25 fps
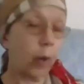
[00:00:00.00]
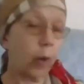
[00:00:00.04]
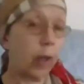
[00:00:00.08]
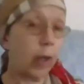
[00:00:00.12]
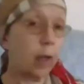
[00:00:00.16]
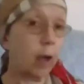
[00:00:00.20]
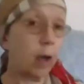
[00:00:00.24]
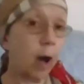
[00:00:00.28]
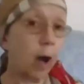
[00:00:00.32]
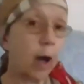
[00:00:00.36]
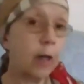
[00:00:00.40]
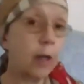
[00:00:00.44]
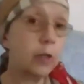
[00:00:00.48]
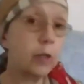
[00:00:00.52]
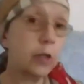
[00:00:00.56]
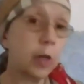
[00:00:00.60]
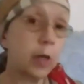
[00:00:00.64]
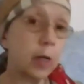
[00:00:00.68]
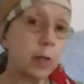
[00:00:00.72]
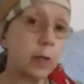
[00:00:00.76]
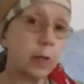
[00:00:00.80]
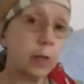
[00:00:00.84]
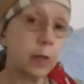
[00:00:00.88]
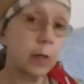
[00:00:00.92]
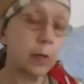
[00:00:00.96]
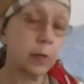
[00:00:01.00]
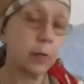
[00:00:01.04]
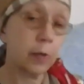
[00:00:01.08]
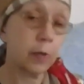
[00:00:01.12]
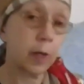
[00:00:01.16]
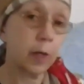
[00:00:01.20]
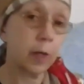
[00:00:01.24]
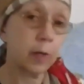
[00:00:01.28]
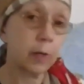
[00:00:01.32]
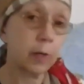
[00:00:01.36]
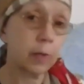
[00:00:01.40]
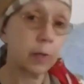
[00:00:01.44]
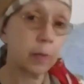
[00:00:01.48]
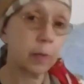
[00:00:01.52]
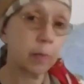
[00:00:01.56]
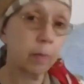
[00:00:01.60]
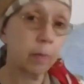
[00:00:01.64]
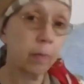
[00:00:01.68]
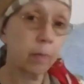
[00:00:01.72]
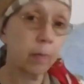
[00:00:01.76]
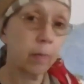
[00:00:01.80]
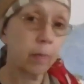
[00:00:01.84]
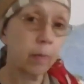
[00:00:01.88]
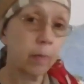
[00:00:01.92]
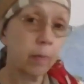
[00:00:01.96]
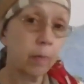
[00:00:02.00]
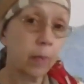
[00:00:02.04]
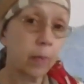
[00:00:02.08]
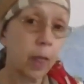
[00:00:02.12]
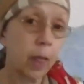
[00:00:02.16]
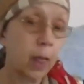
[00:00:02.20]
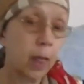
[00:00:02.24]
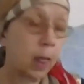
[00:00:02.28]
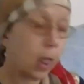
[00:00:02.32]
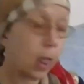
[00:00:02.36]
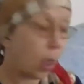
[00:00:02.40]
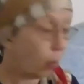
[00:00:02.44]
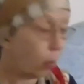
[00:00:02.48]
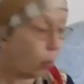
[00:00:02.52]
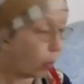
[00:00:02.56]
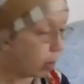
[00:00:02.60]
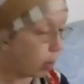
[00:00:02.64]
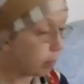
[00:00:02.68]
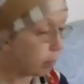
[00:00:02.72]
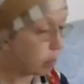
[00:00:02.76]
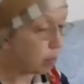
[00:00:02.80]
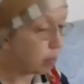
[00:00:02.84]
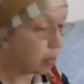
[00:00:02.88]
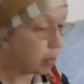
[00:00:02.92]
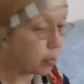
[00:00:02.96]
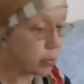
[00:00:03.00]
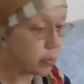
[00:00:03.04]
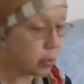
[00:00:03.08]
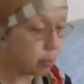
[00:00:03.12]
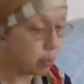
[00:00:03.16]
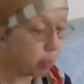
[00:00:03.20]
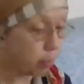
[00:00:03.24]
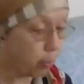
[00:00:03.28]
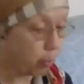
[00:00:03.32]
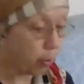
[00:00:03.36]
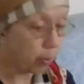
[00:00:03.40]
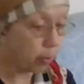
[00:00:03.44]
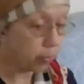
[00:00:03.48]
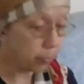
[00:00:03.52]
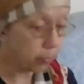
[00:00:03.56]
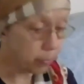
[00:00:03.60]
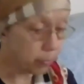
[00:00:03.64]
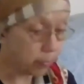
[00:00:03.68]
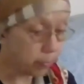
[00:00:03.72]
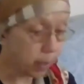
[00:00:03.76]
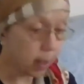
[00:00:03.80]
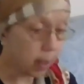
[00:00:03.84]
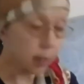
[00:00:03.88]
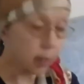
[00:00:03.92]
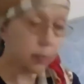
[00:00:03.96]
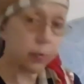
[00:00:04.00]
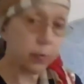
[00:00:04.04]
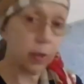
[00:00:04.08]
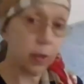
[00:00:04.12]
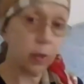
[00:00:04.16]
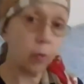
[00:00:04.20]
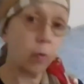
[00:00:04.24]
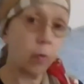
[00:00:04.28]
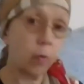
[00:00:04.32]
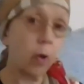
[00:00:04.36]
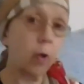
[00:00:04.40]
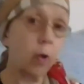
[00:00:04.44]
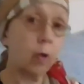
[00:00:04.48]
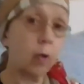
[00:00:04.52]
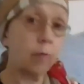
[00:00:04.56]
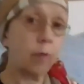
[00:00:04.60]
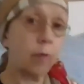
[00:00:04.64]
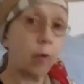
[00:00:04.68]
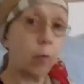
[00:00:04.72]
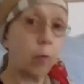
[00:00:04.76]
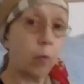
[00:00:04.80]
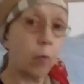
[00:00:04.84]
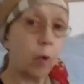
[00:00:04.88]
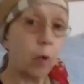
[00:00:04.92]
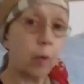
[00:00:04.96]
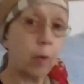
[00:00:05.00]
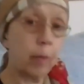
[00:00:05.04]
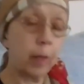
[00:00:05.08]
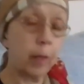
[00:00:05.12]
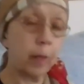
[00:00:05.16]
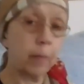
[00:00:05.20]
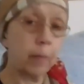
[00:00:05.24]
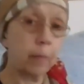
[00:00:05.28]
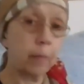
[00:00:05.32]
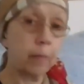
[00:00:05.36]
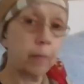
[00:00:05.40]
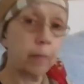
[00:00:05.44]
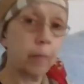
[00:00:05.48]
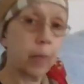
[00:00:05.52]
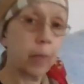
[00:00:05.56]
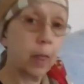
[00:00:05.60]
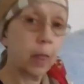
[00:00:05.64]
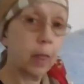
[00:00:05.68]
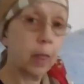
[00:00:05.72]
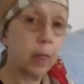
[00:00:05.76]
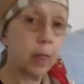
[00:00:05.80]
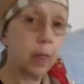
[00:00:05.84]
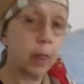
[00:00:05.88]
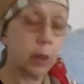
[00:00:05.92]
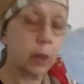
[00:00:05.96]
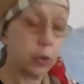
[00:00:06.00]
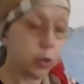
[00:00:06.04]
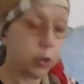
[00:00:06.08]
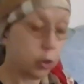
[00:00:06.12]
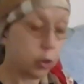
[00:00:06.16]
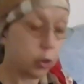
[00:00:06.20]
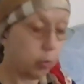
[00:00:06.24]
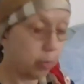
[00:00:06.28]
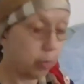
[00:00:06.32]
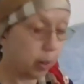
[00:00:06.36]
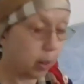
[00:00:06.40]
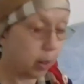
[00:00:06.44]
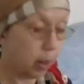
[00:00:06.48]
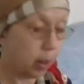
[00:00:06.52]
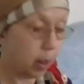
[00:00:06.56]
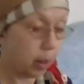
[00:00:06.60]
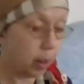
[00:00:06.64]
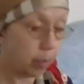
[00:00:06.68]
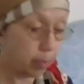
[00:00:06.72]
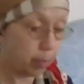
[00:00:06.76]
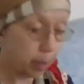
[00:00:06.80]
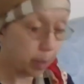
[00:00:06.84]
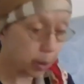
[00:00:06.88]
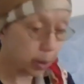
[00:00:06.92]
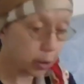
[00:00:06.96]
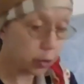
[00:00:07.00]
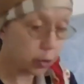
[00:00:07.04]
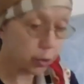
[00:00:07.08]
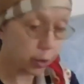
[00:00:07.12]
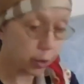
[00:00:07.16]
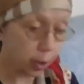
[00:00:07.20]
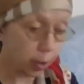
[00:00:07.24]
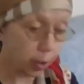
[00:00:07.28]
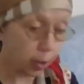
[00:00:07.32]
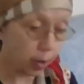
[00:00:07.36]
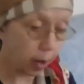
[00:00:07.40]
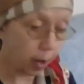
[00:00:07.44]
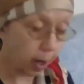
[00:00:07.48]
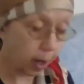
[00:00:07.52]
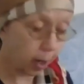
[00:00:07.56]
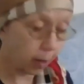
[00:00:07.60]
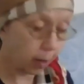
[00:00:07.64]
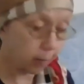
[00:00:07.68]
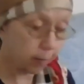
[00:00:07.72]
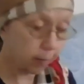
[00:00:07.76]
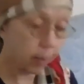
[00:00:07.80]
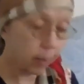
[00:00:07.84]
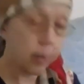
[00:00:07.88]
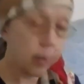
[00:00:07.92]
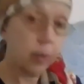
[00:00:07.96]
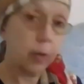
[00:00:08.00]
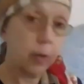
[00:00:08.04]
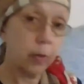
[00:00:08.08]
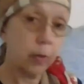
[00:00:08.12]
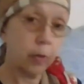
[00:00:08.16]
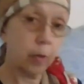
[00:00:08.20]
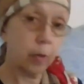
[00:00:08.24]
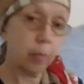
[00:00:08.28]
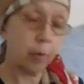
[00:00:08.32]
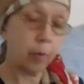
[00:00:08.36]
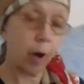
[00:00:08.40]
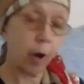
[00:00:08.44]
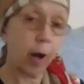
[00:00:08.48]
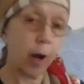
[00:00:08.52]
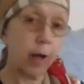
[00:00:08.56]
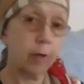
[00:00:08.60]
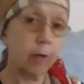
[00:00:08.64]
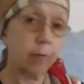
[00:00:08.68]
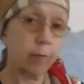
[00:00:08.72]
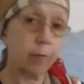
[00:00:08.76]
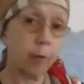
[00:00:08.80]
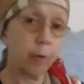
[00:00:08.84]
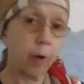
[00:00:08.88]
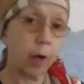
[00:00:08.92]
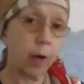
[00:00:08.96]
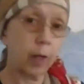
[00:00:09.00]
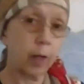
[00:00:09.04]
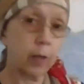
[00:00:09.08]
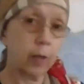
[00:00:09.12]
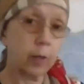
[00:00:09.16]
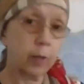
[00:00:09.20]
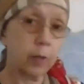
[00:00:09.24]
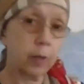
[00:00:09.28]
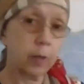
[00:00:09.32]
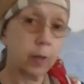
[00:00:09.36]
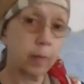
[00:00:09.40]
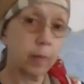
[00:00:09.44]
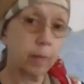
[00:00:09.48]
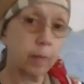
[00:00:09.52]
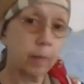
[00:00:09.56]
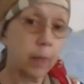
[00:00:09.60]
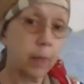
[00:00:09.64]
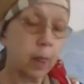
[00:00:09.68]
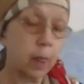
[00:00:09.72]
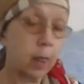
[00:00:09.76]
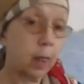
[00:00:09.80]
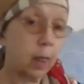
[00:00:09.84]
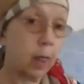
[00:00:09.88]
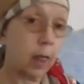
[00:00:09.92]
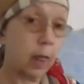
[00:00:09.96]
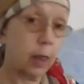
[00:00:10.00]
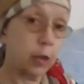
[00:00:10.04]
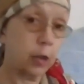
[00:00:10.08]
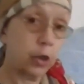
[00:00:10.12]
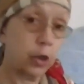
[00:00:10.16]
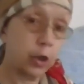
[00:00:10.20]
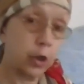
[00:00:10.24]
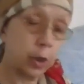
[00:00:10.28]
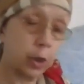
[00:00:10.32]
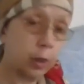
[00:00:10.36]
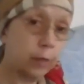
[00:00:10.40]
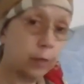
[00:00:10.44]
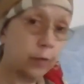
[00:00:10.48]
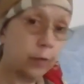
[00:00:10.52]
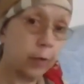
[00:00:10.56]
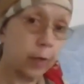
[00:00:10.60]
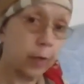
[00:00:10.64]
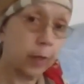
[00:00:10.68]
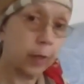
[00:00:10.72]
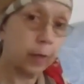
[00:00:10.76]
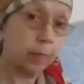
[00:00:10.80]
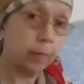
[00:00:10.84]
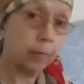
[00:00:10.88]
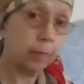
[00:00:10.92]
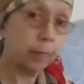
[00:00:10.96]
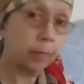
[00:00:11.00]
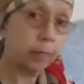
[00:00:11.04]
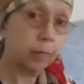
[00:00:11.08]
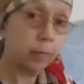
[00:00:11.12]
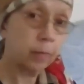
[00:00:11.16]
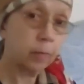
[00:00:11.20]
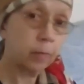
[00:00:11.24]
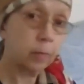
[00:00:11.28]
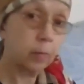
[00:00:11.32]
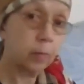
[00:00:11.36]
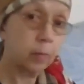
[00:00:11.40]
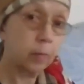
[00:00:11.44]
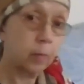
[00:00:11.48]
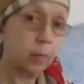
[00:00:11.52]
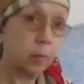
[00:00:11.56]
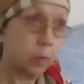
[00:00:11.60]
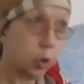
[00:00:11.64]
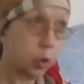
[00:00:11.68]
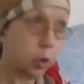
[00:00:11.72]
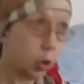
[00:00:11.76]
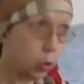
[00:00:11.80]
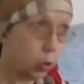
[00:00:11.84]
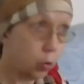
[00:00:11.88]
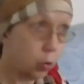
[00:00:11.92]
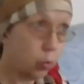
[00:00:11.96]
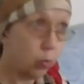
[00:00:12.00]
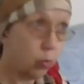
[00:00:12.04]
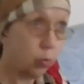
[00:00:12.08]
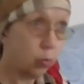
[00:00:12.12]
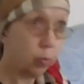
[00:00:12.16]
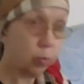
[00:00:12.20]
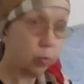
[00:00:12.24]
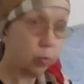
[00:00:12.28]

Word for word: way God chastens us. And one of the most important things in the role of a woman is to be a picture of the bride of Christ. And children, new